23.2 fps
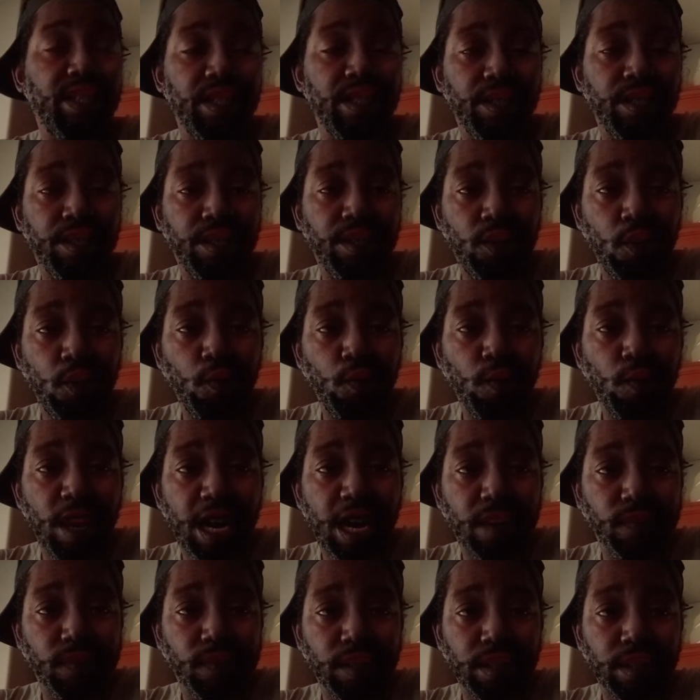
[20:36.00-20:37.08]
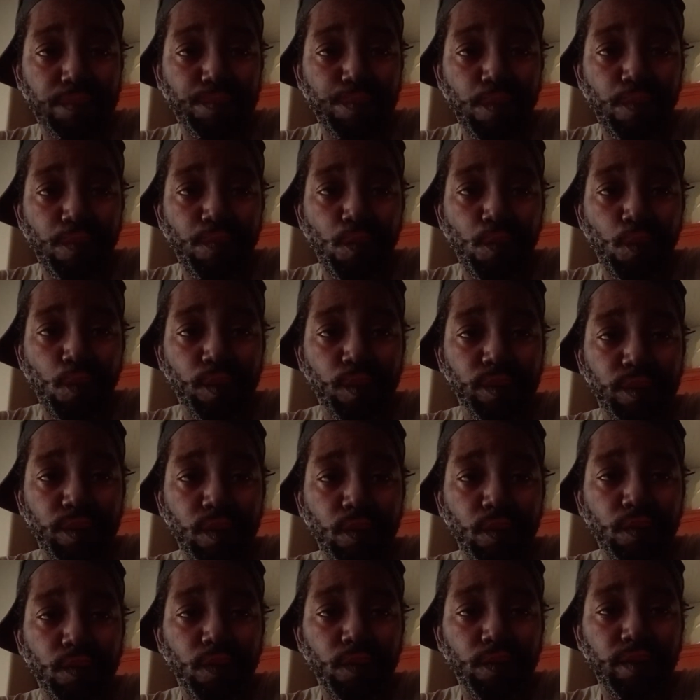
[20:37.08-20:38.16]
is 2 hours before
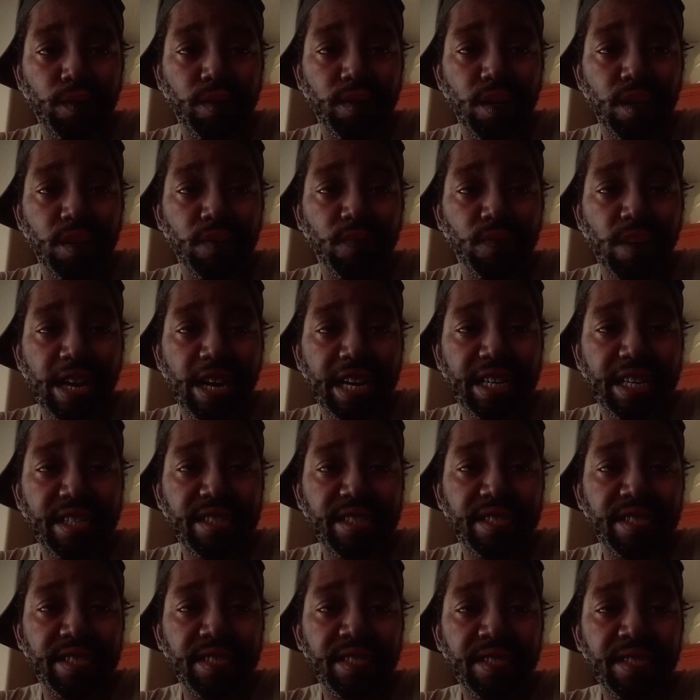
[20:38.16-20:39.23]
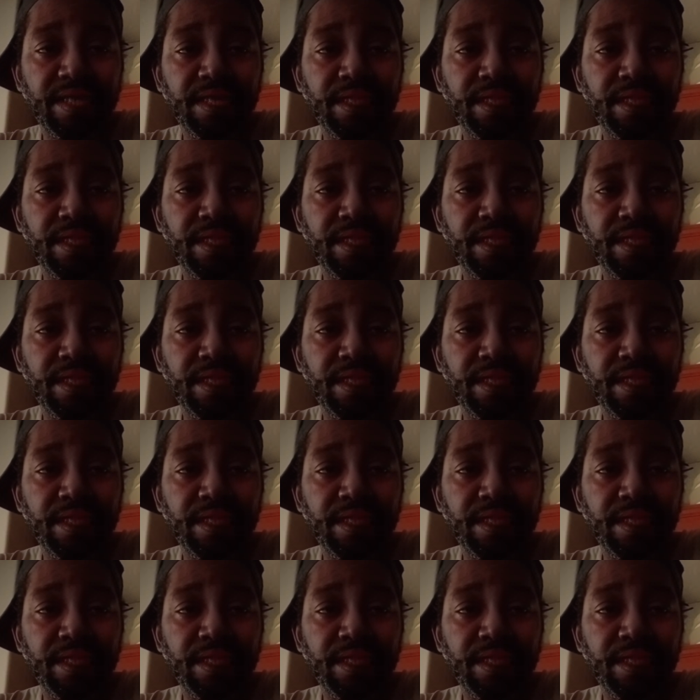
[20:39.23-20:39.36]
local sunrise,